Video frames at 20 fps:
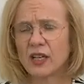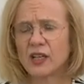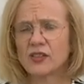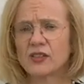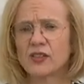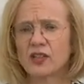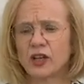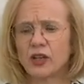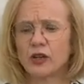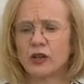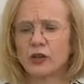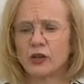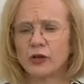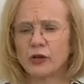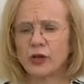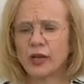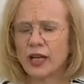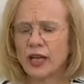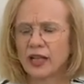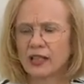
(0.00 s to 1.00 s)

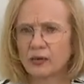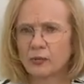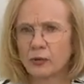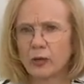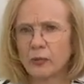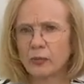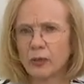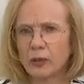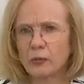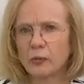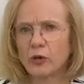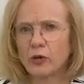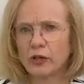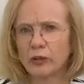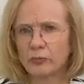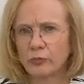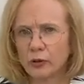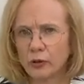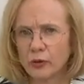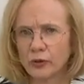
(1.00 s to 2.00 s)
So it's probably more
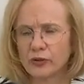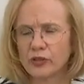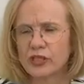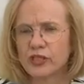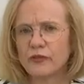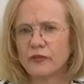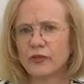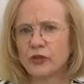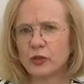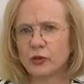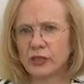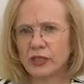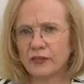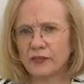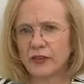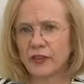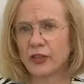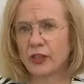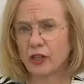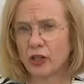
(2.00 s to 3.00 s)
important if you
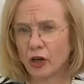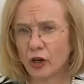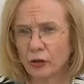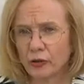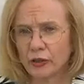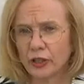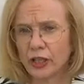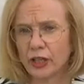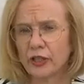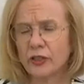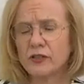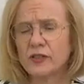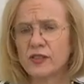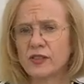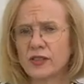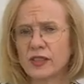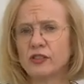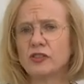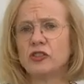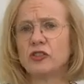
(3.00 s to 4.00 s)
live in the Gold
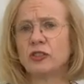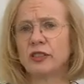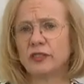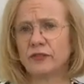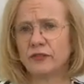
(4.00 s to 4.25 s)
Coast than